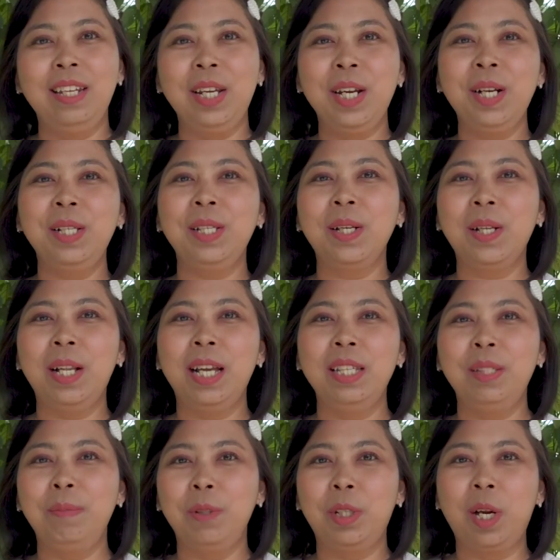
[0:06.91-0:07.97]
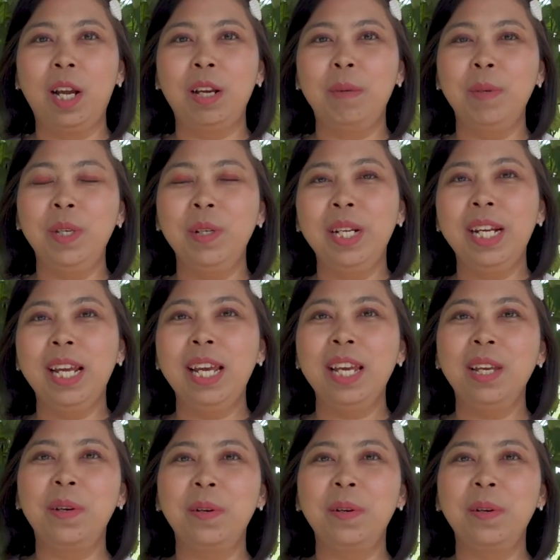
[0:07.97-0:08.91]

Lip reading: Dear Sekolah Ciputra community,